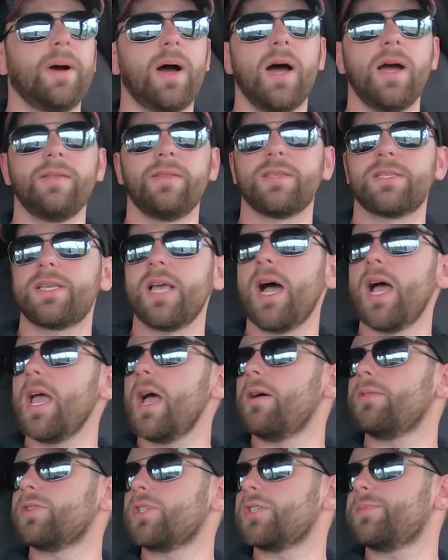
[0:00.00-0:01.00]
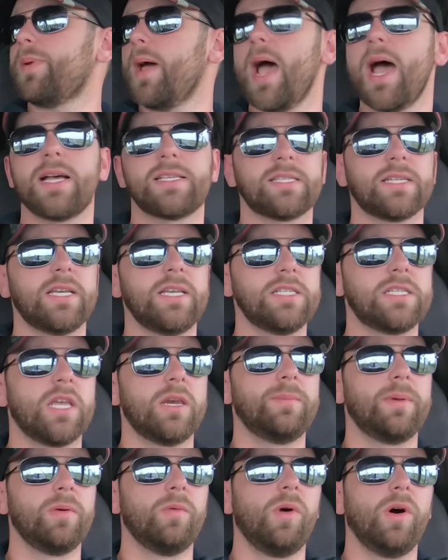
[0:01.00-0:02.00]
behind this guy I was just passing. He's
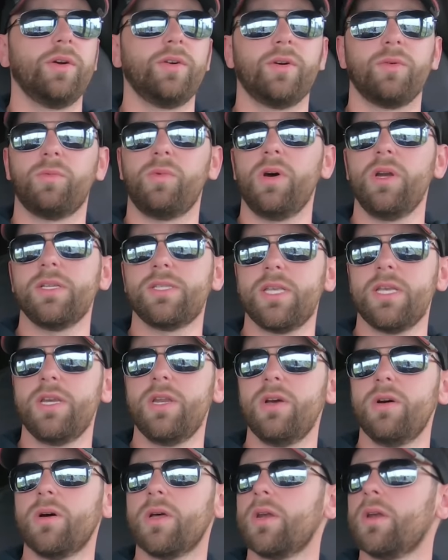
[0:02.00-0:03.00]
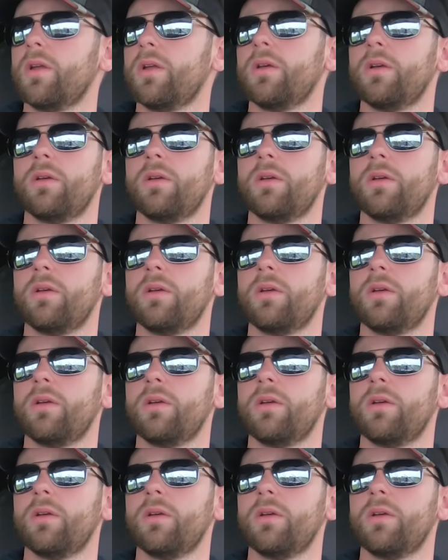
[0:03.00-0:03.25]
gonna be wondering, what is he doing?